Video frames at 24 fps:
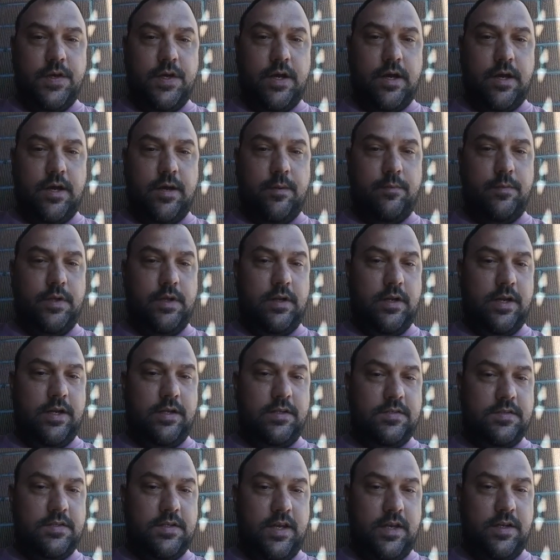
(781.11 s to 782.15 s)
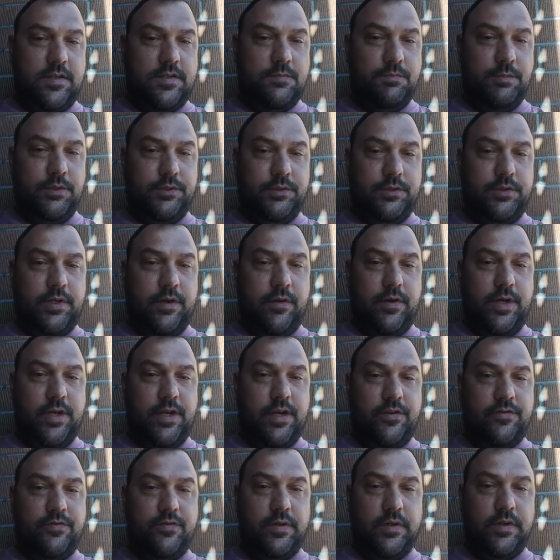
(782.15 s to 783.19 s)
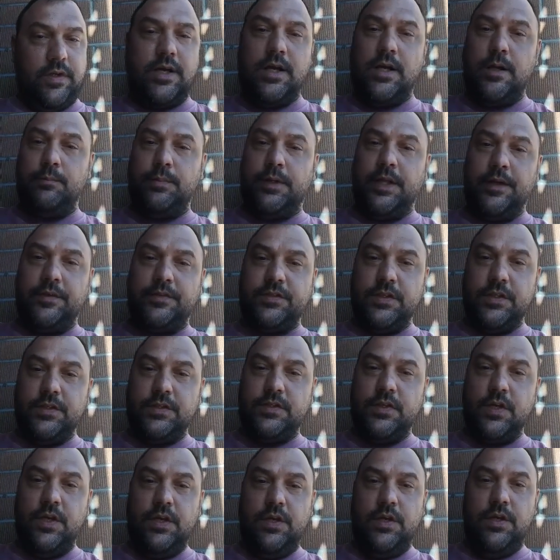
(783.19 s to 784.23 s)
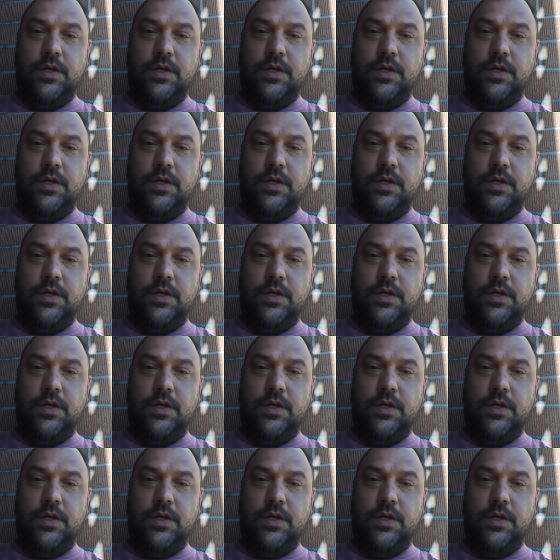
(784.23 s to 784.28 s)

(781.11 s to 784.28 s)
The United States military-industrial complex is,